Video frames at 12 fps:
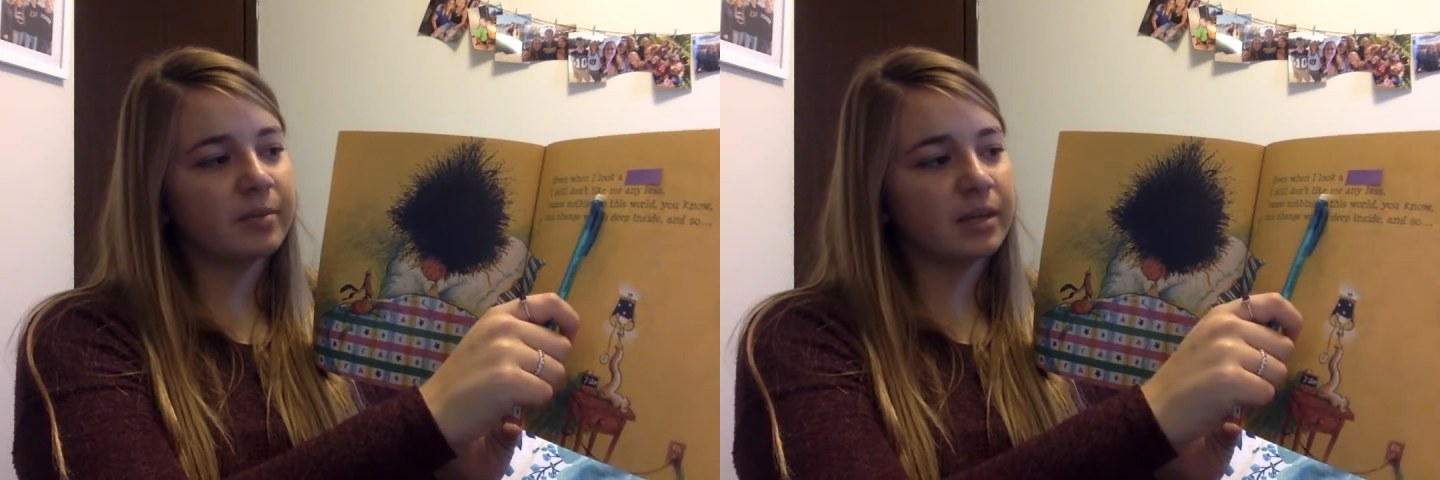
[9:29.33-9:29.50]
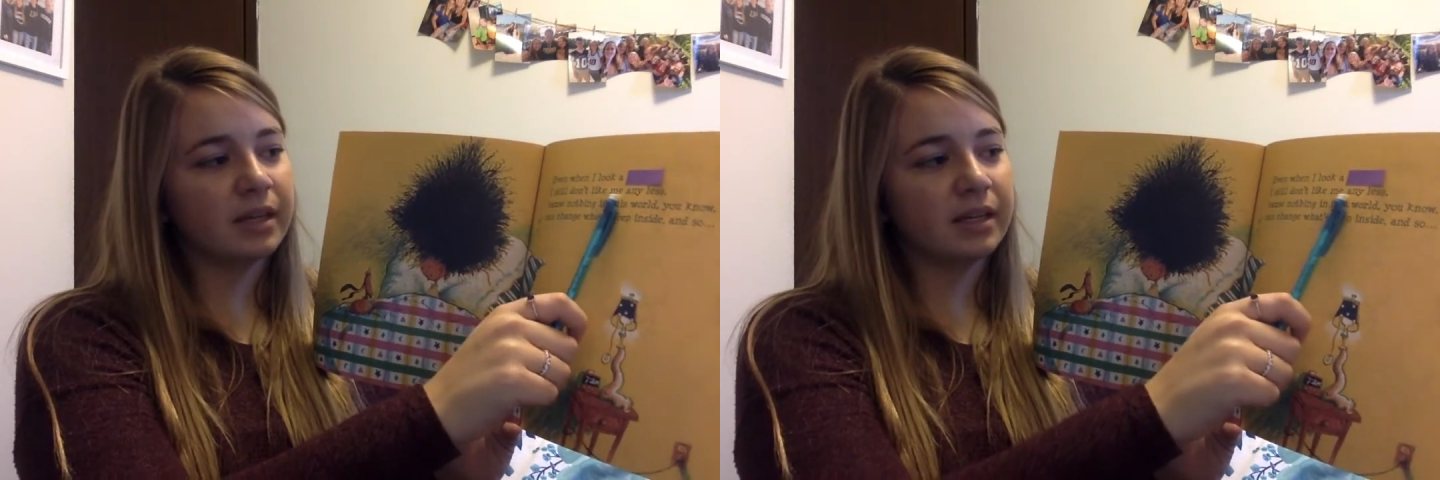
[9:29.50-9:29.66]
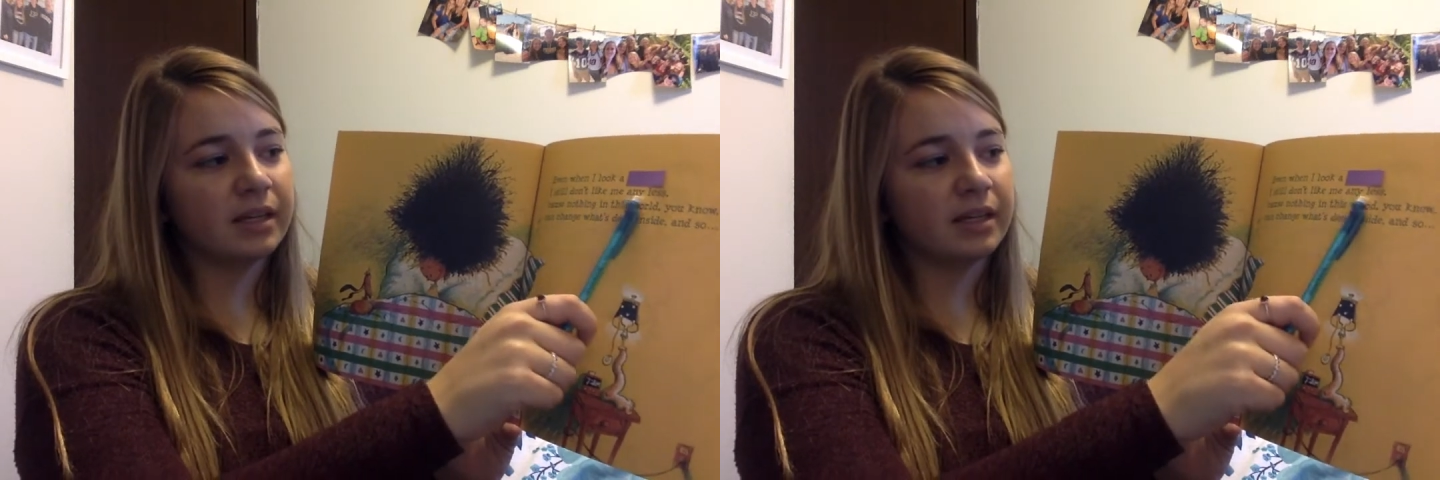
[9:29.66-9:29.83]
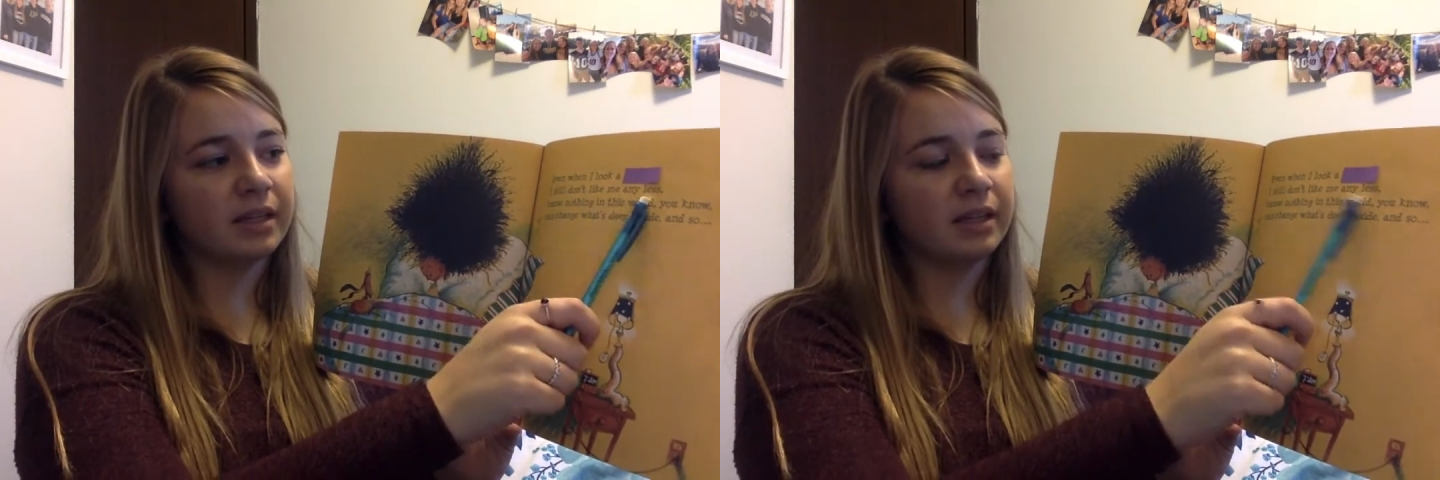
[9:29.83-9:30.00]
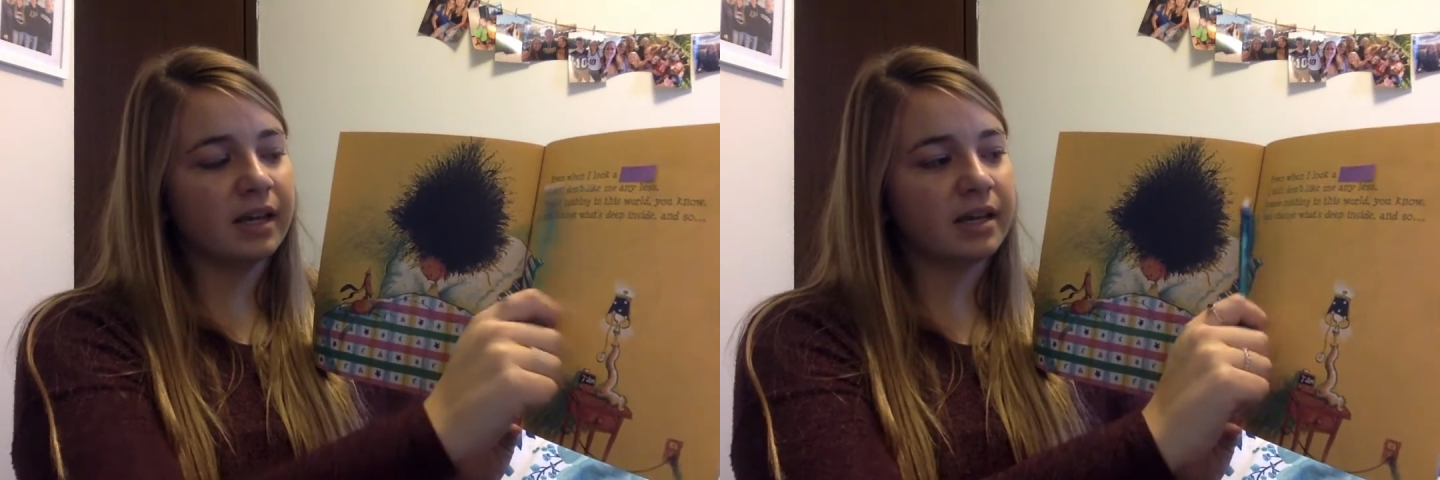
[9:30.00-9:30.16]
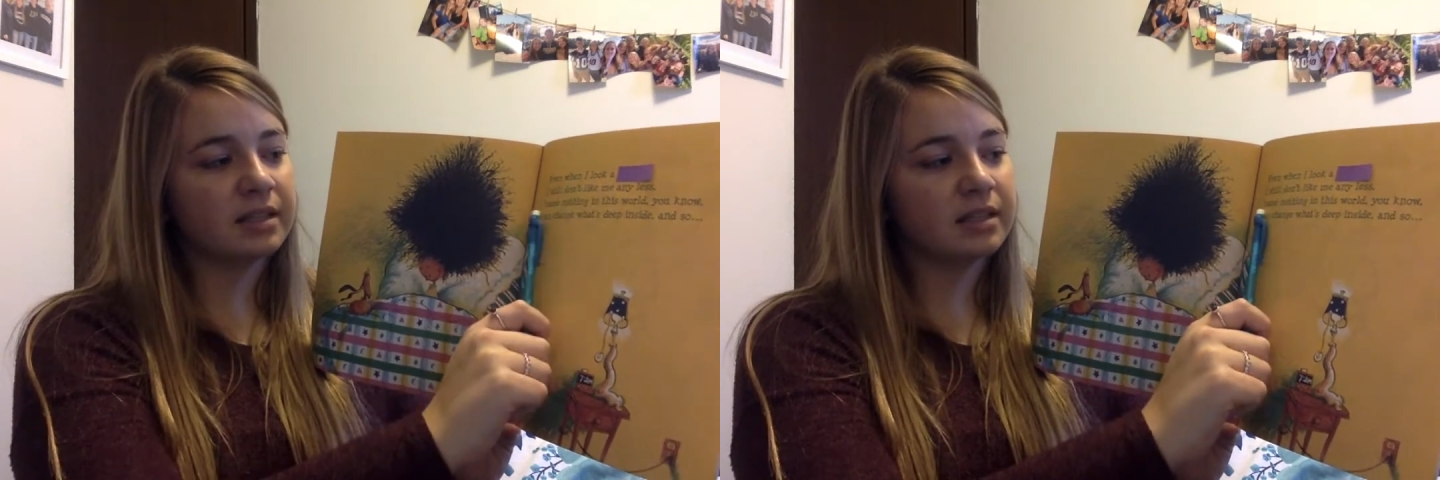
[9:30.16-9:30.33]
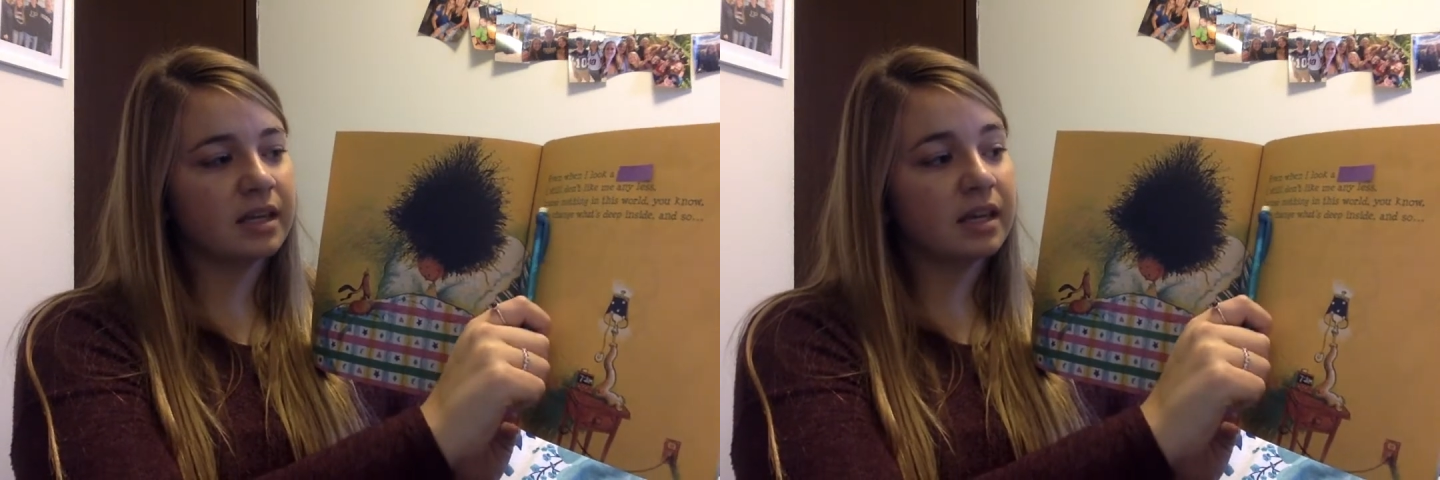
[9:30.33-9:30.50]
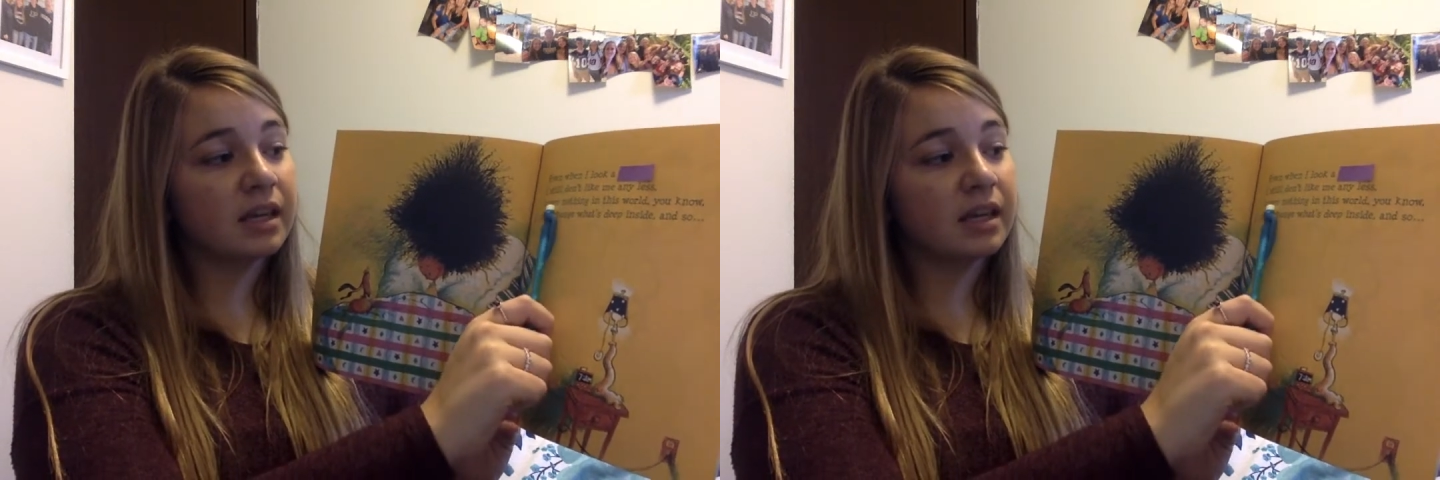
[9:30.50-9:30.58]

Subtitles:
me any less,